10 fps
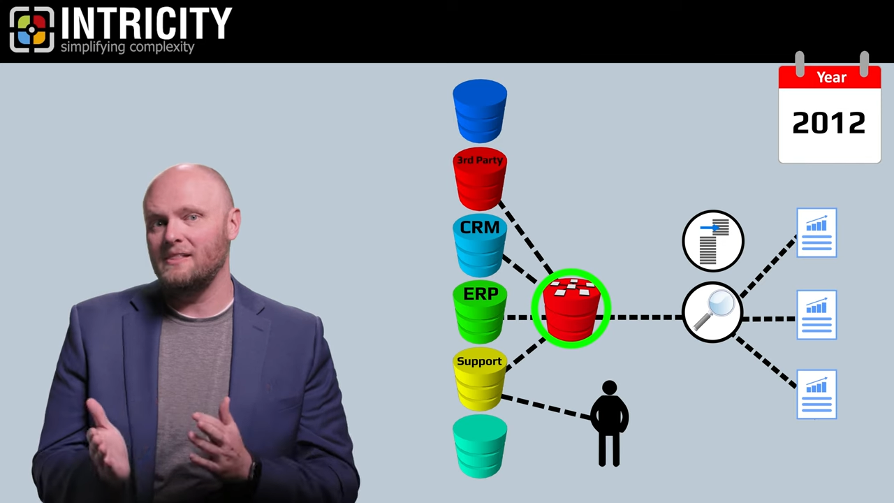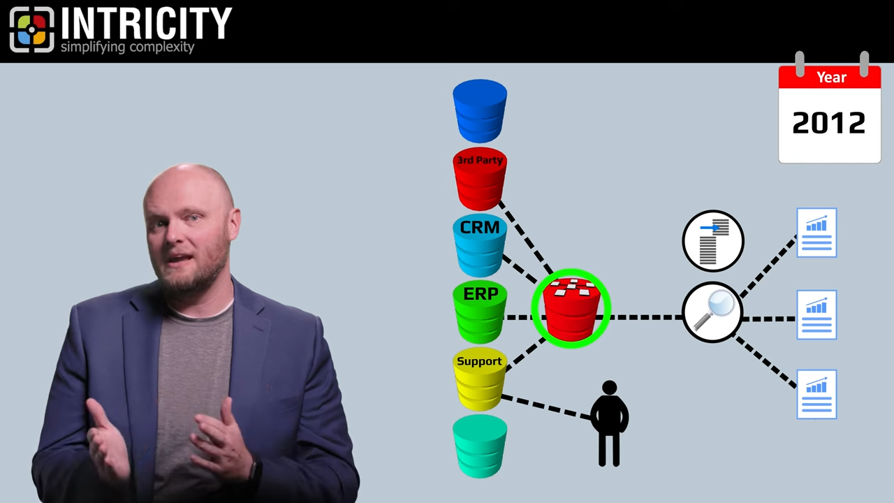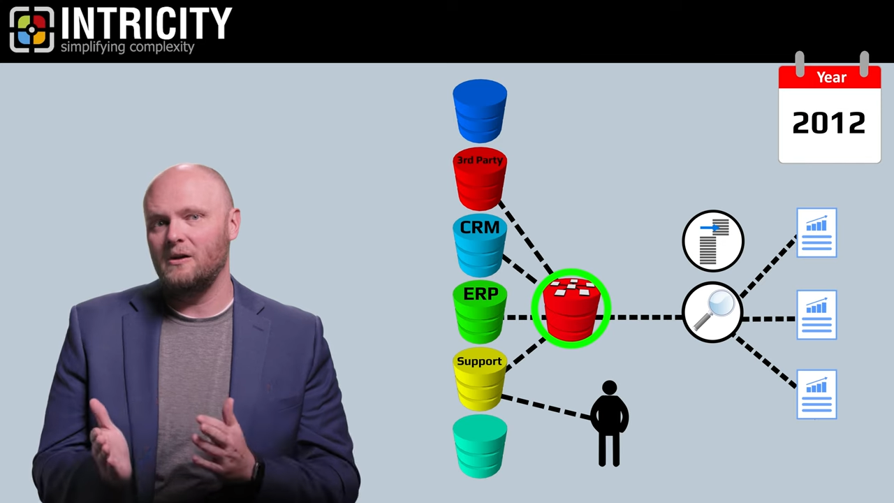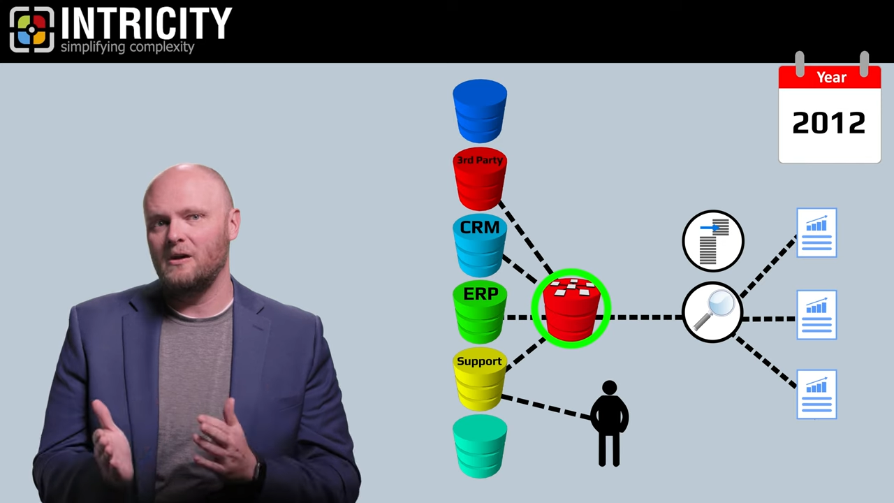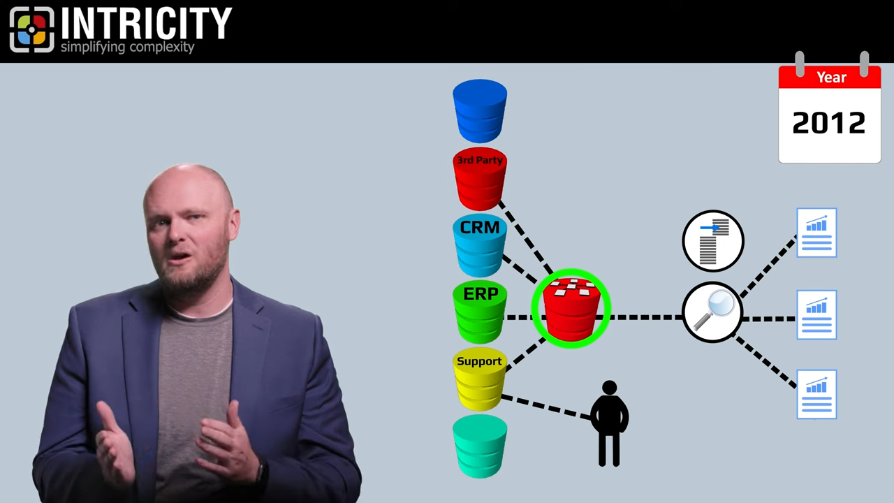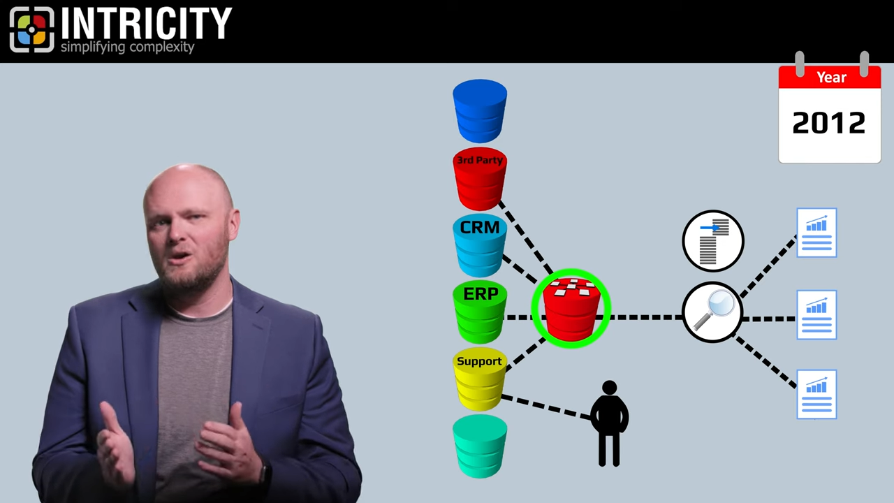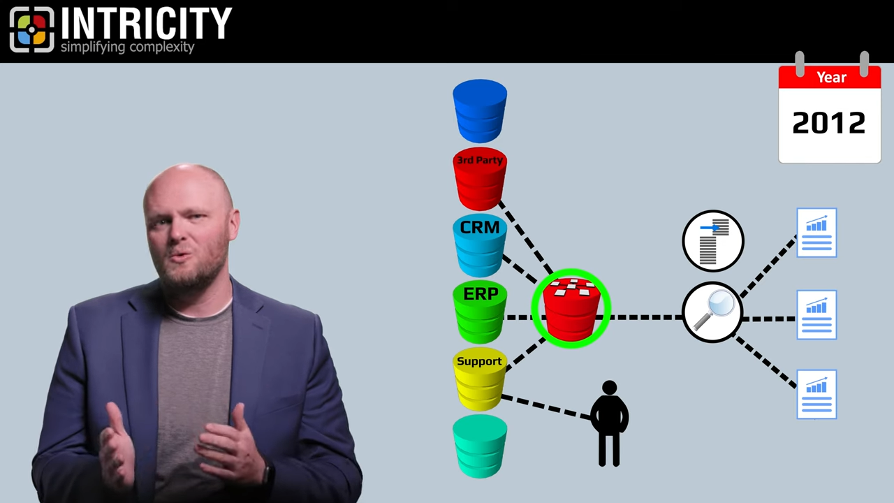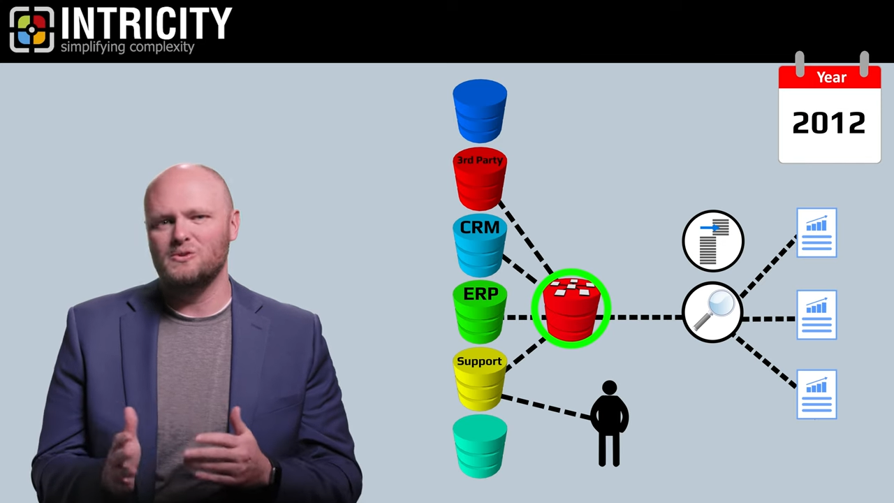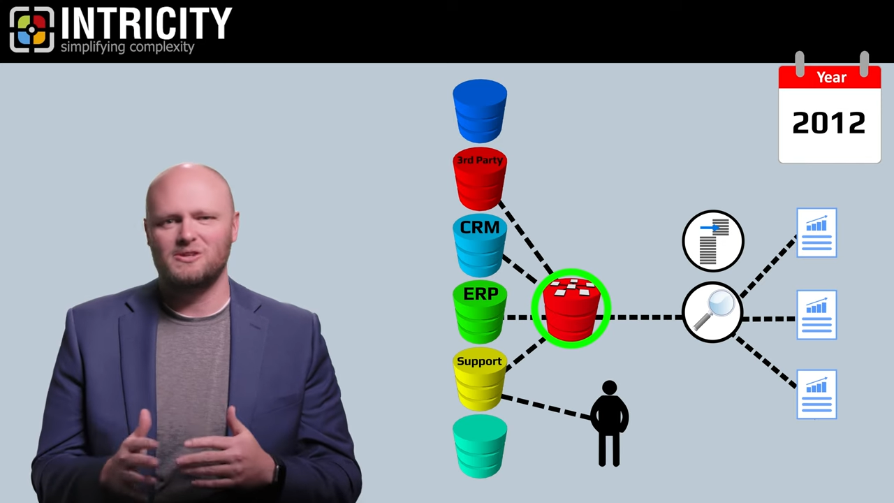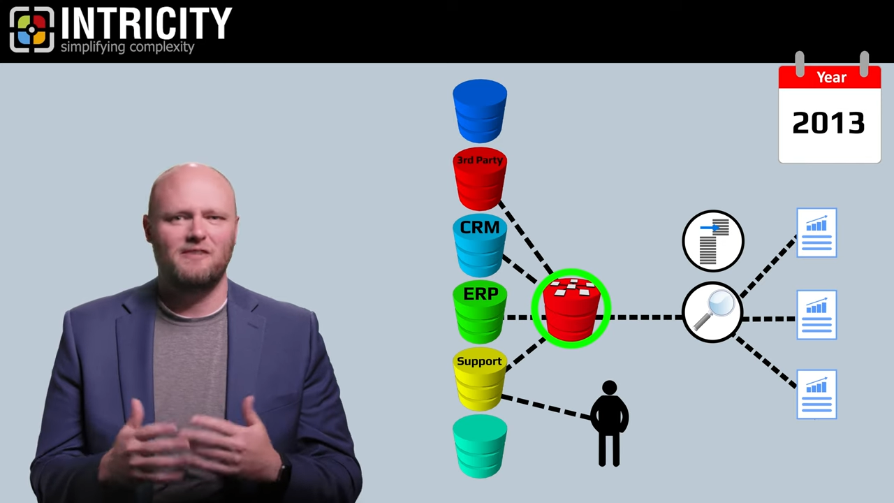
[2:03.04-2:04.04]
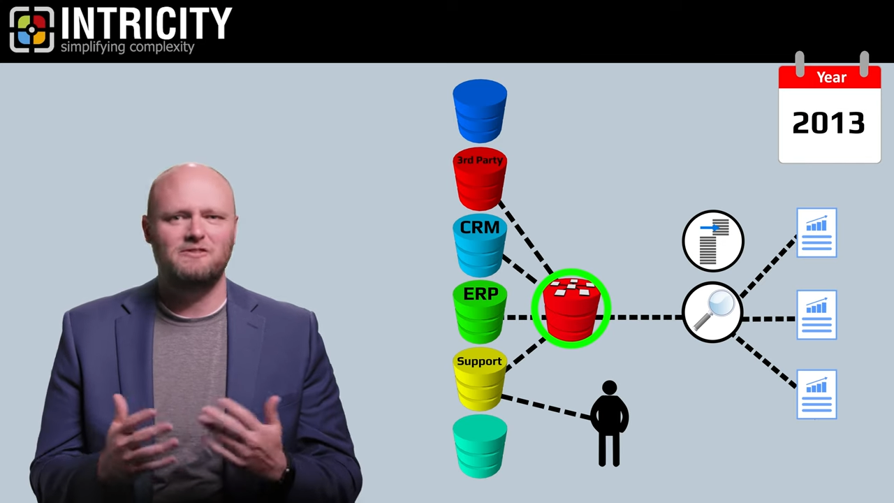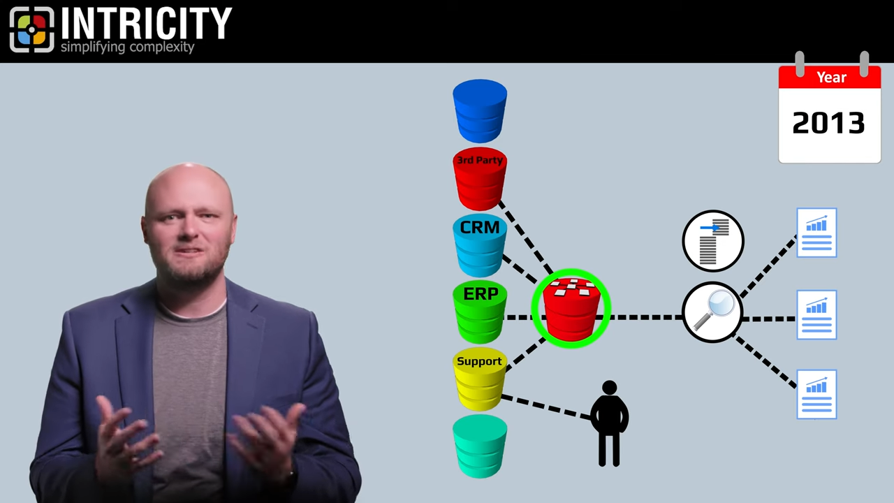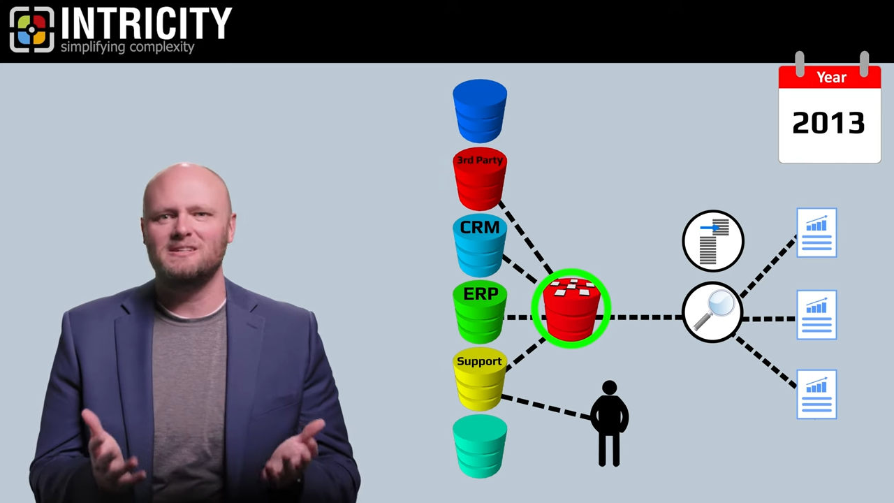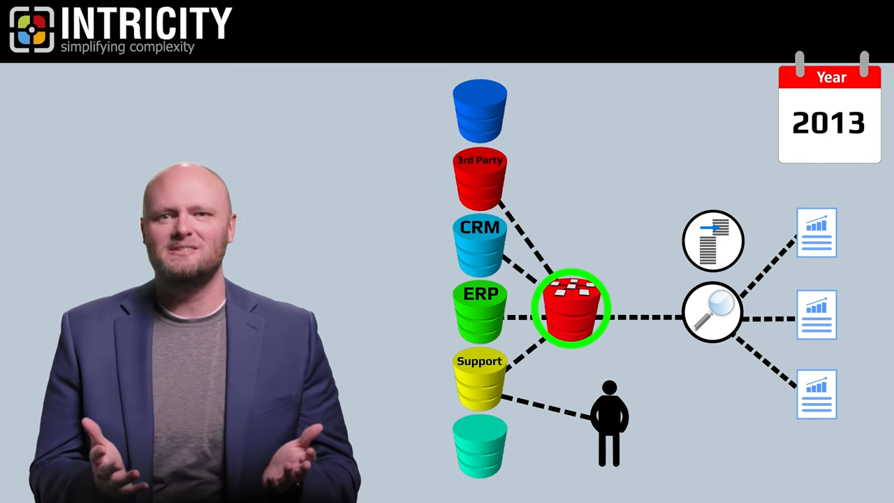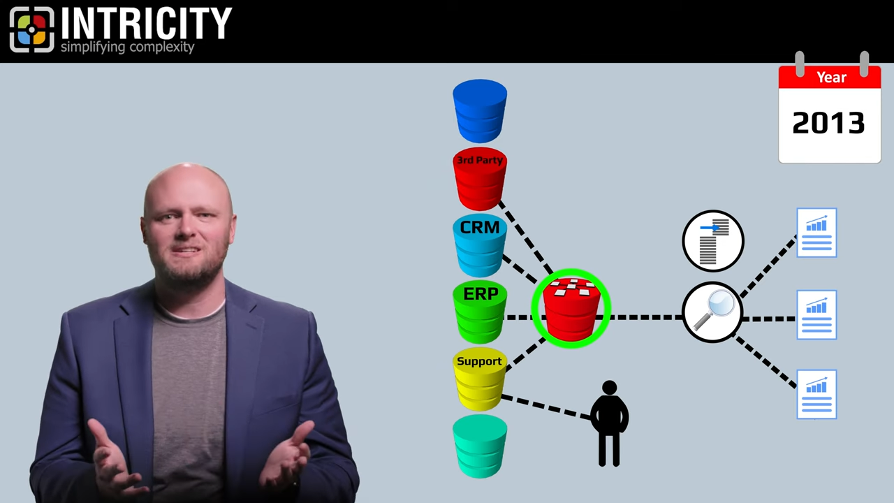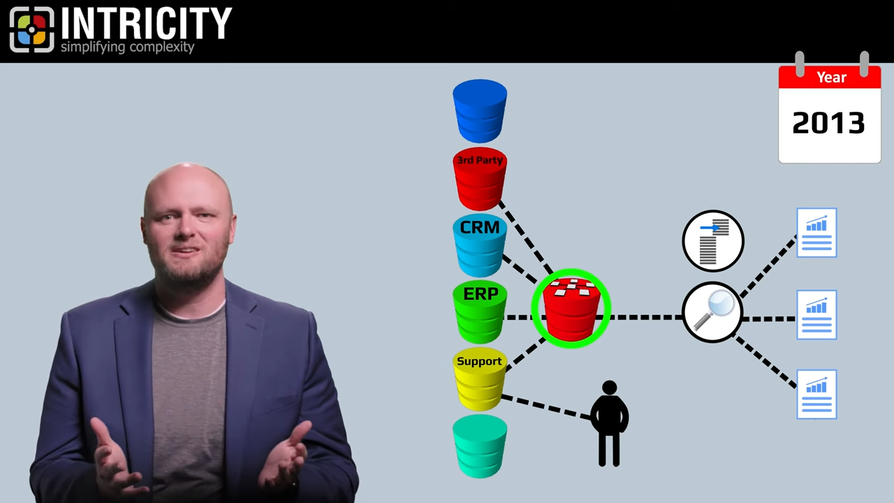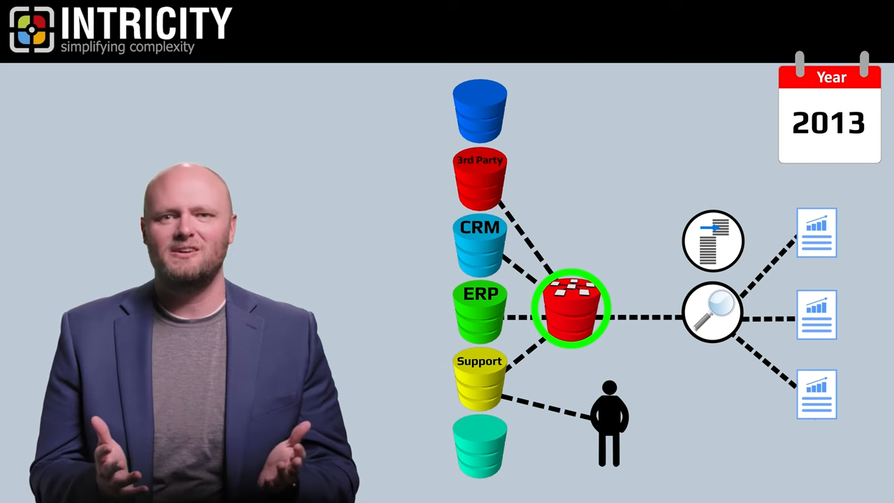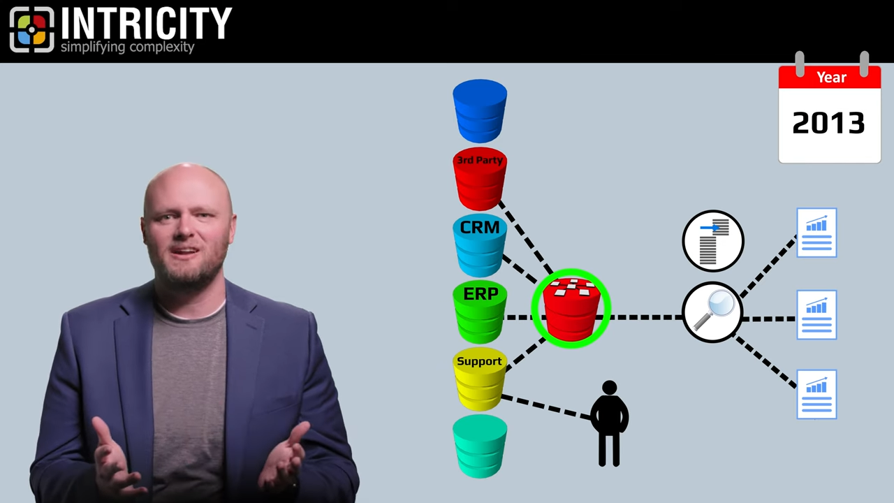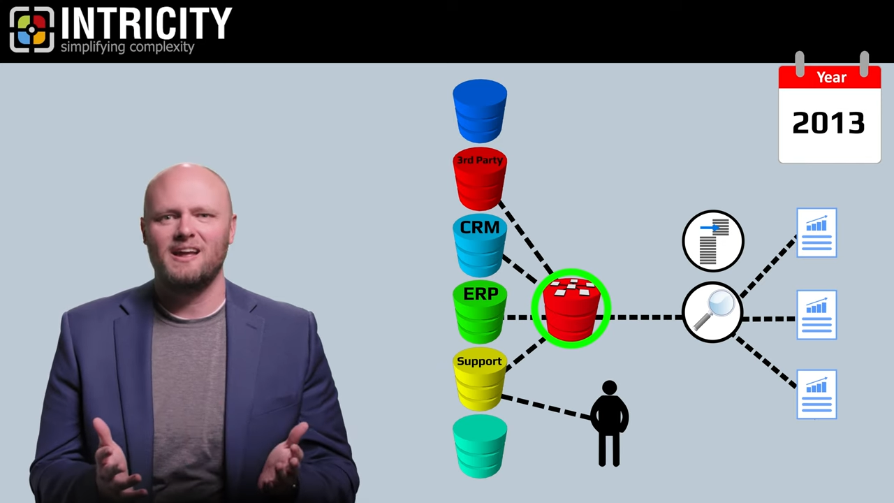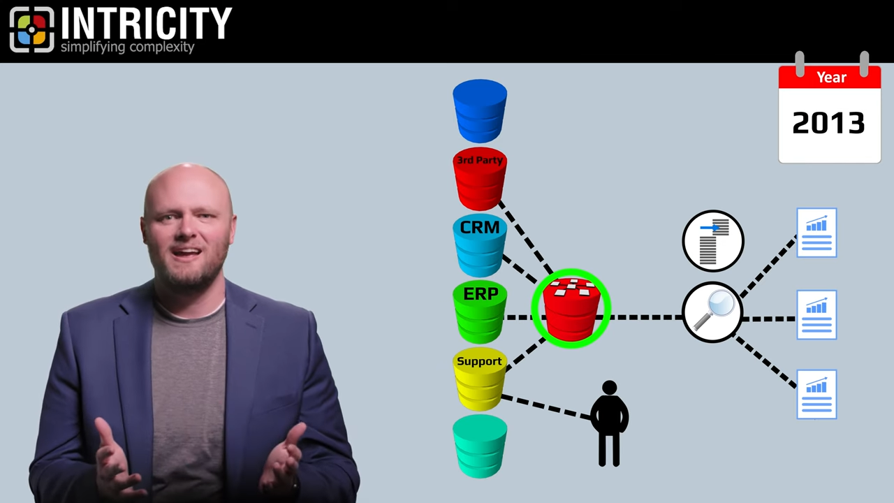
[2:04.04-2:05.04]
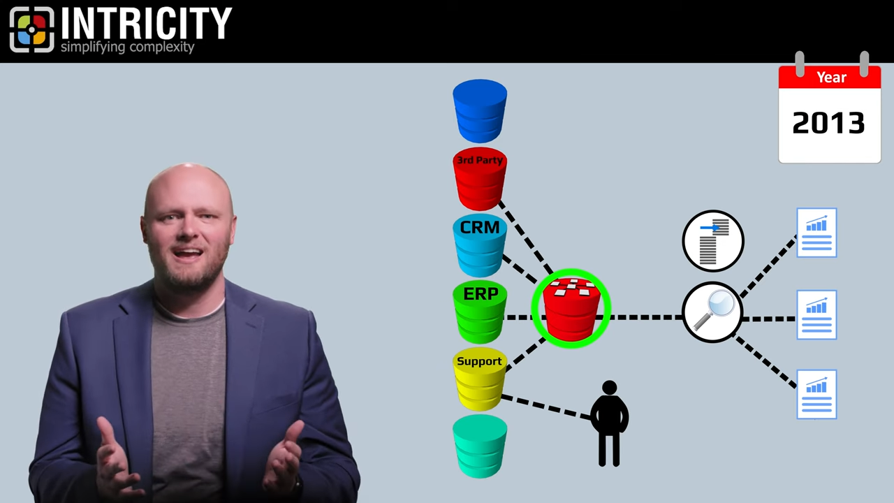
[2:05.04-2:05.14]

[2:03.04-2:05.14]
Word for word: layer was often considered